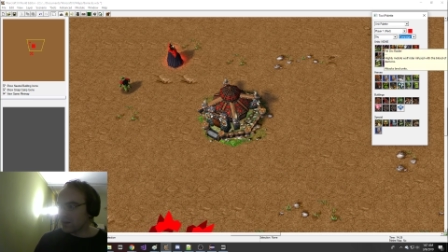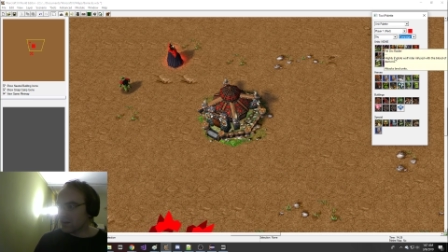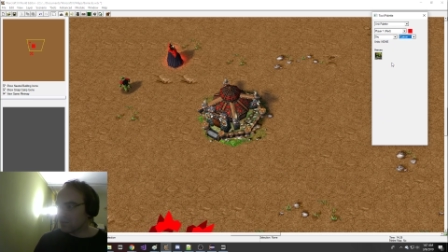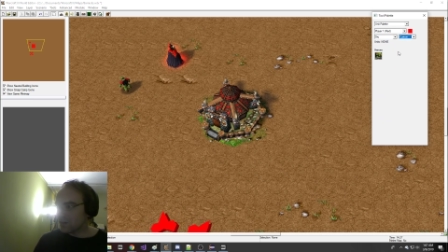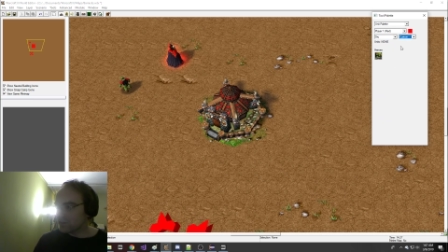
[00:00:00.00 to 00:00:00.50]

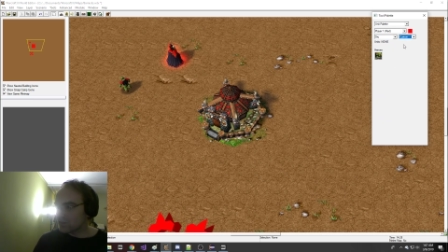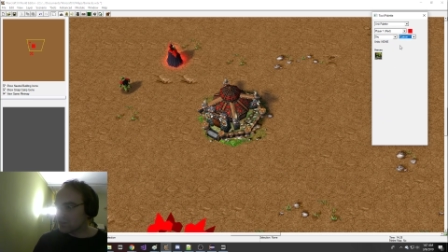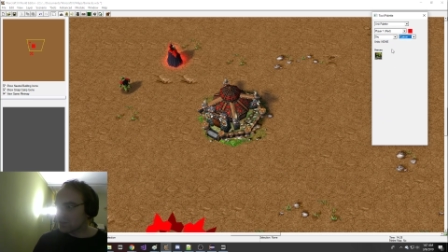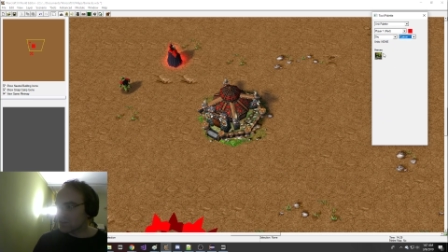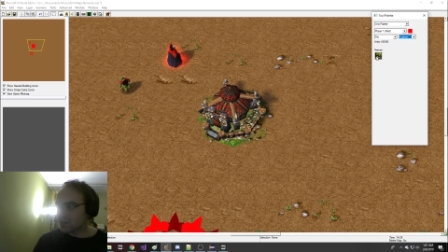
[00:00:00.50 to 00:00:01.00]
animation. It
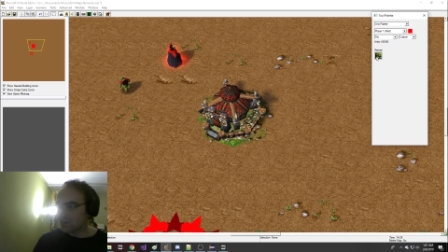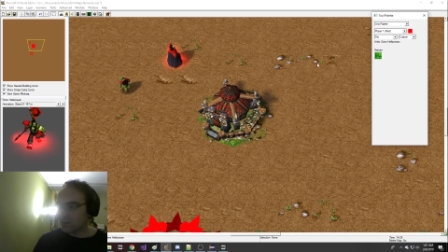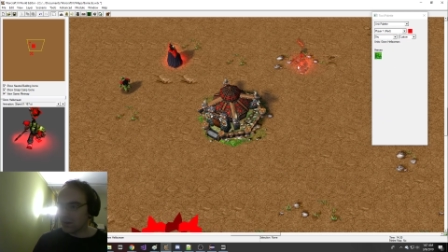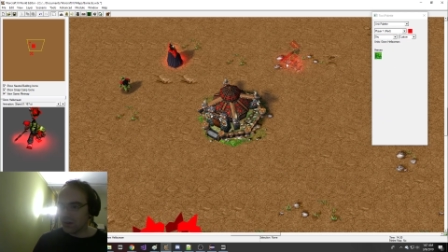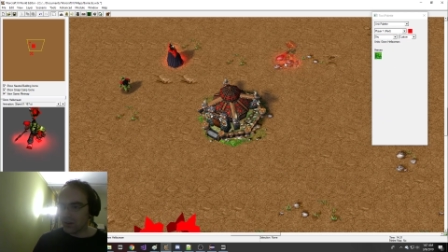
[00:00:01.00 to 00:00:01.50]
looks like
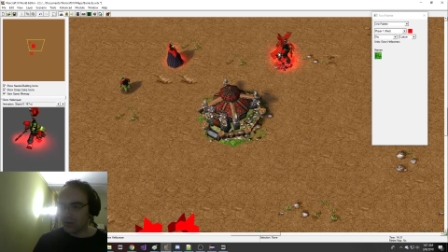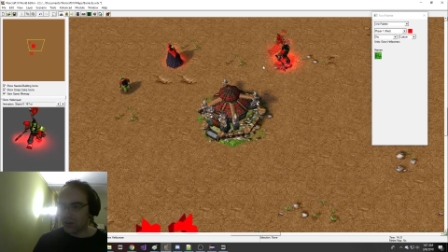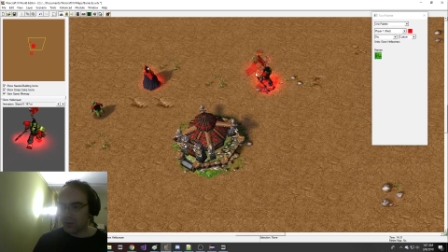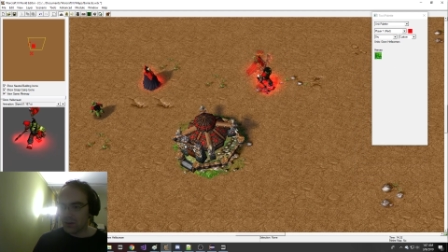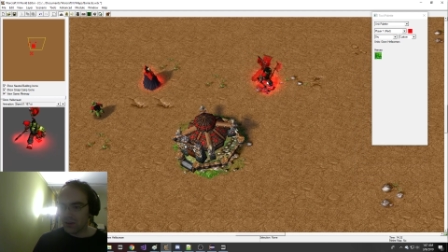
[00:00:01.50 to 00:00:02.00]
something got
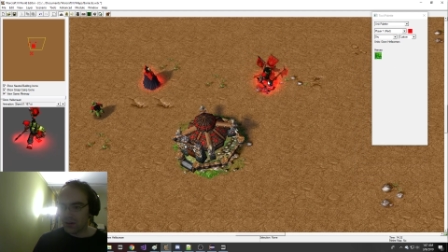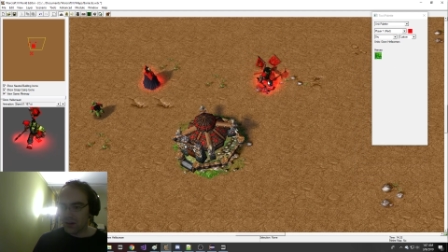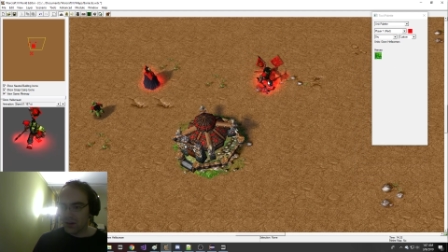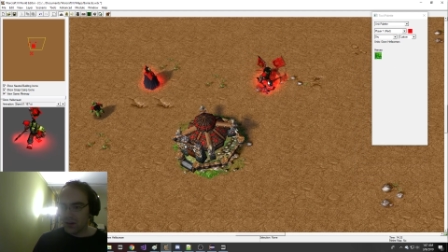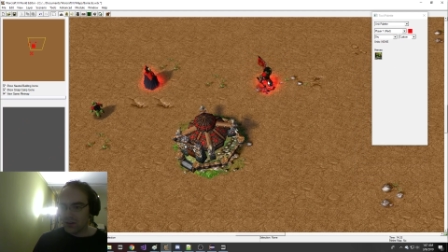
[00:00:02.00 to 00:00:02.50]
corrupted there.
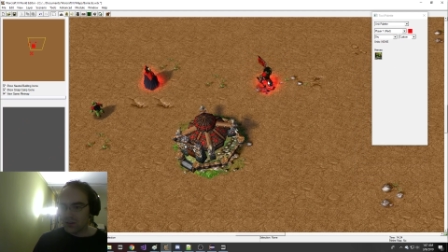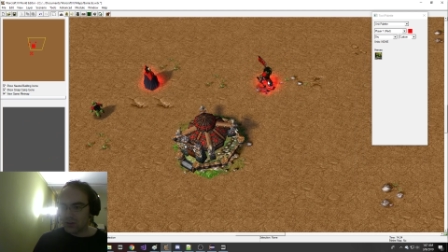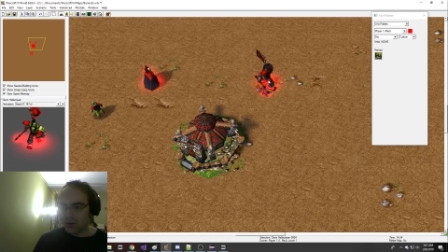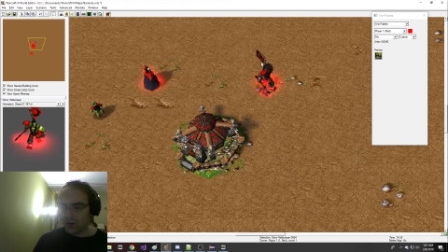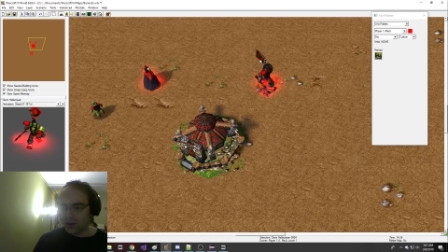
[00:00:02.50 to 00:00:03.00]

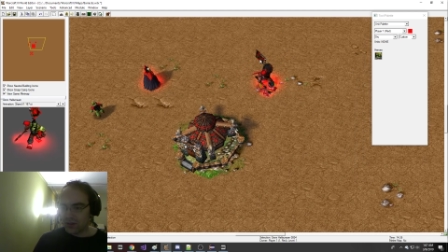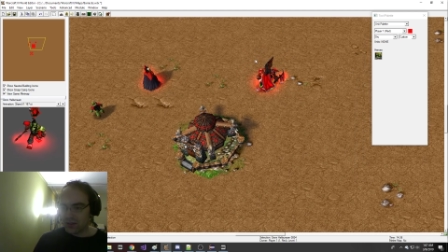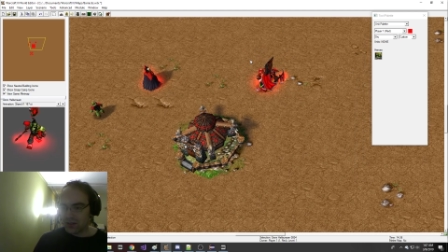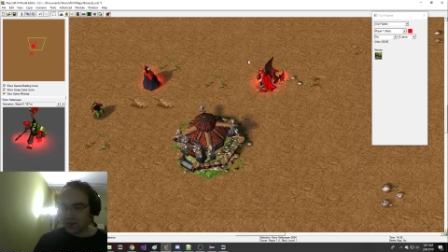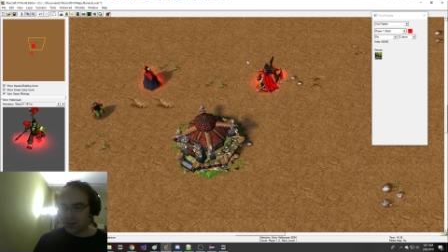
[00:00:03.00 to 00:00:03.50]
So
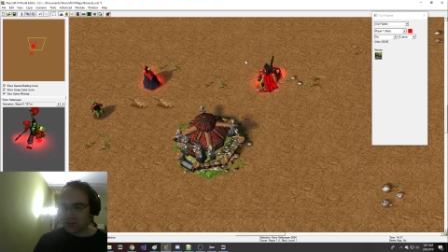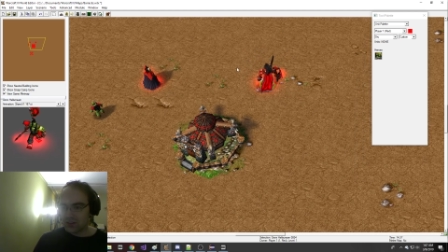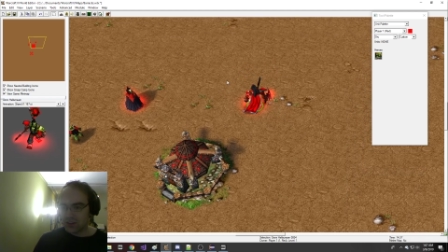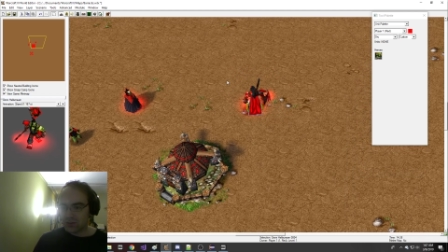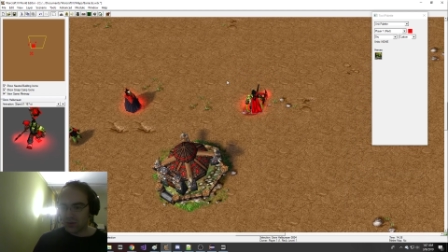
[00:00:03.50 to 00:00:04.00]

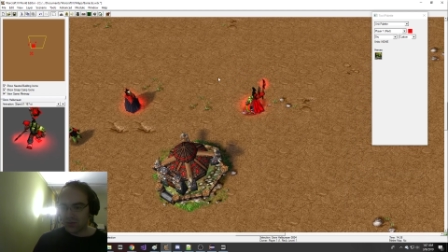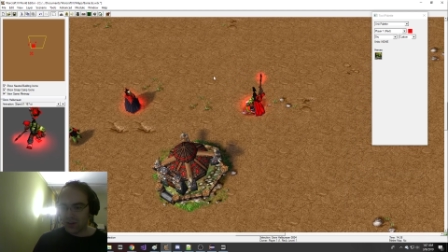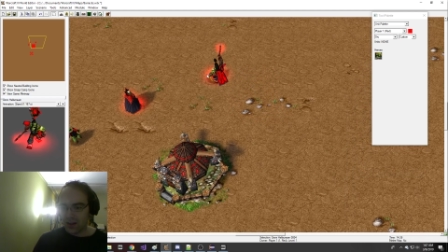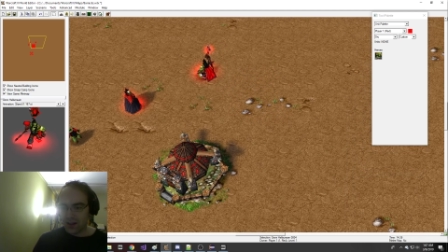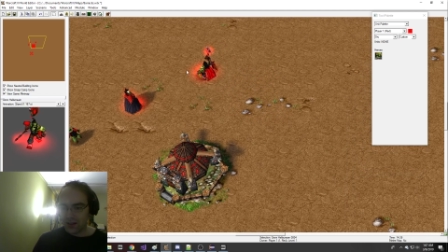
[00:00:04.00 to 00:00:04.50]
it's sort of
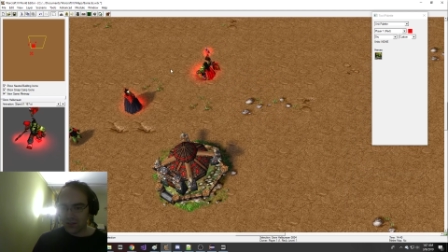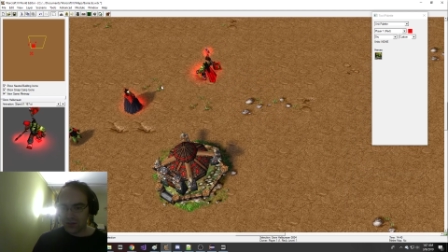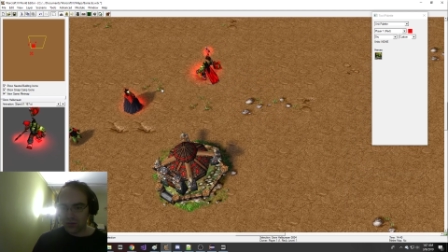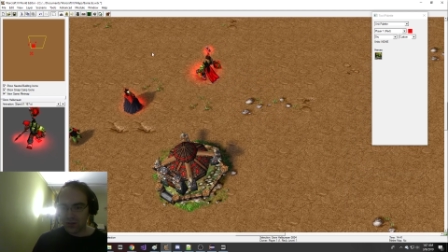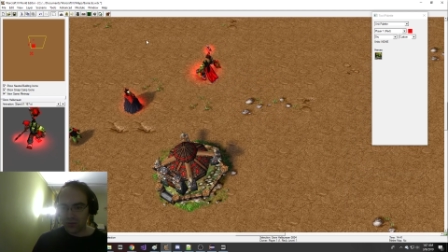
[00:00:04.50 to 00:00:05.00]
not
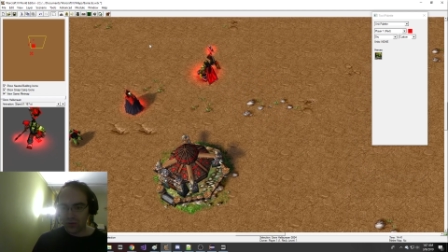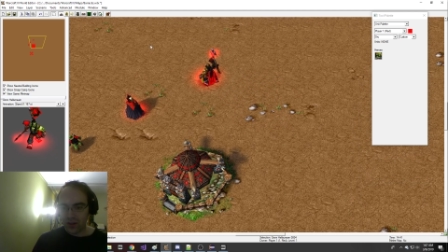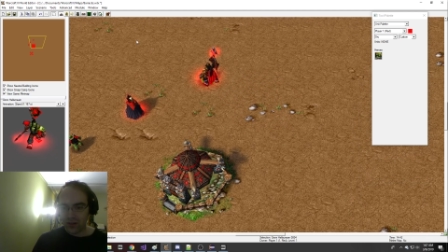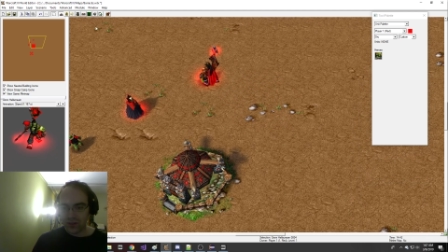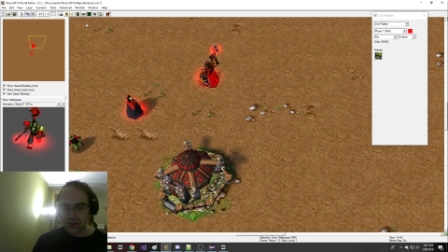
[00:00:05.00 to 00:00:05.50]
totally
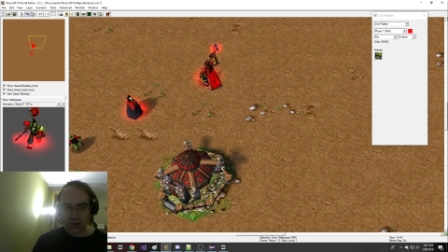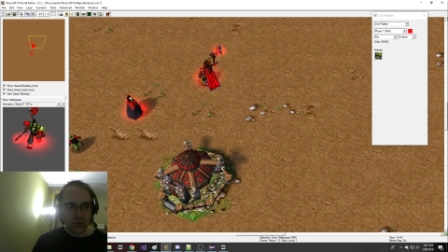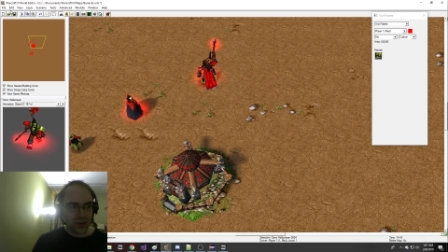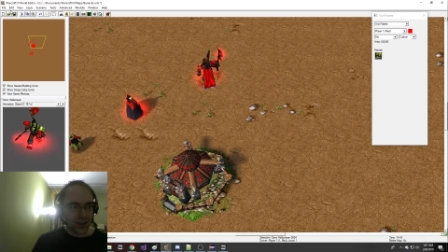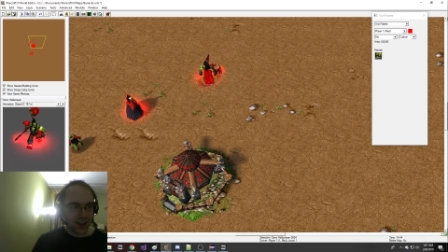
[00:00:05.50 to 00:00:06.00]
relevant to
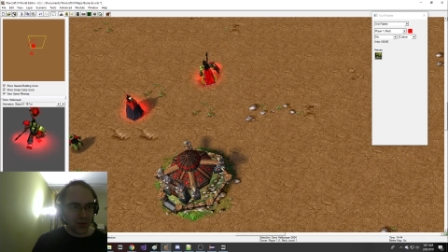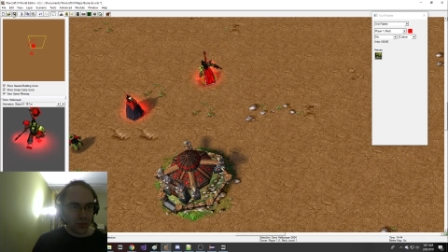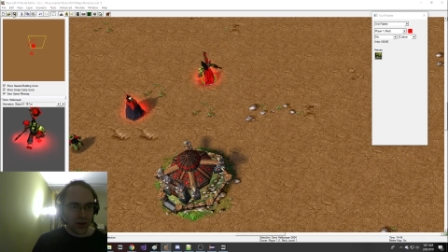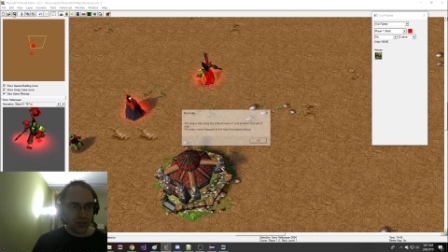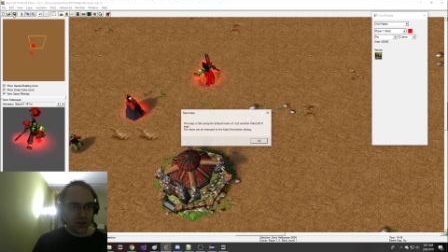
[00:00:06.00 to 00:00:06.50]
the cape,
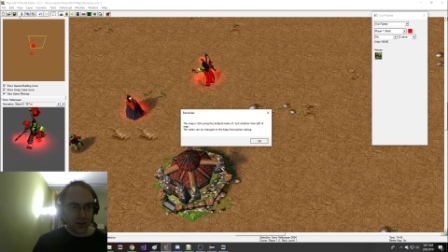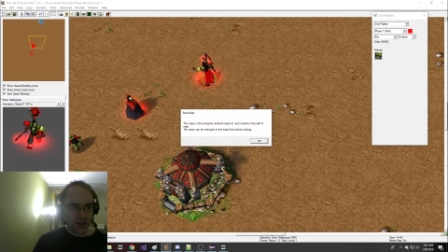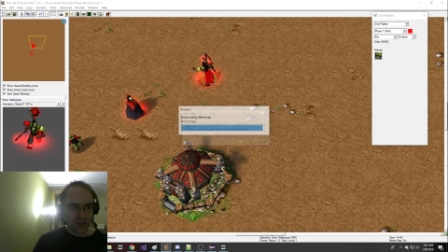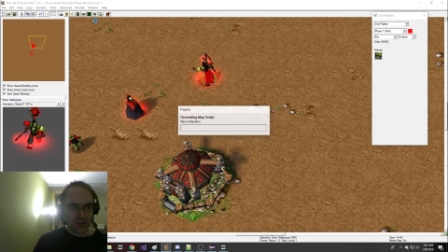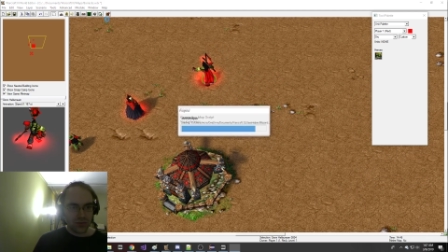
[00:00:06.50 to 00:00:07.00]
right? If you had a
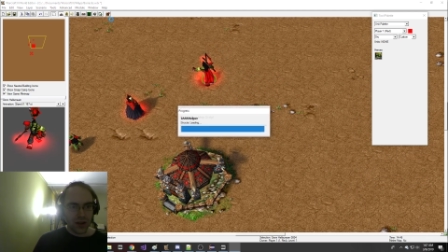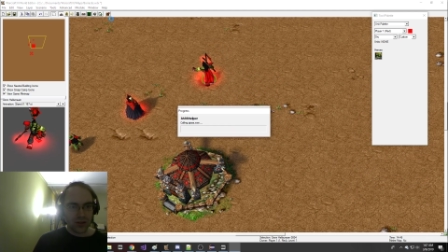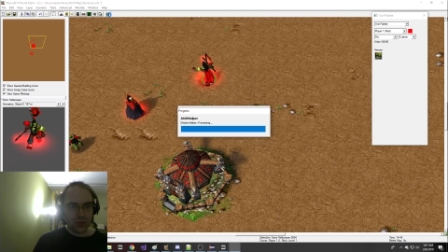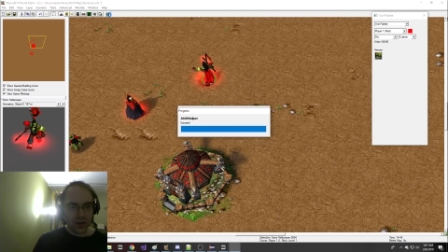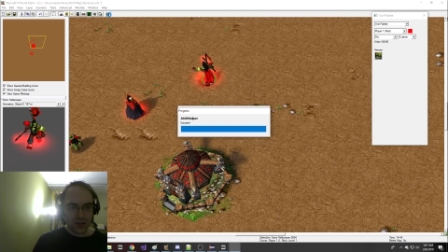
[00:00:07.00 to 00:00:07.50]
custom
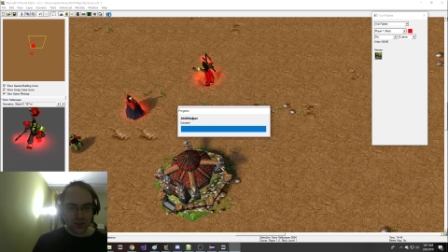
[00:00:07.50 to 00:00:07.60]
model based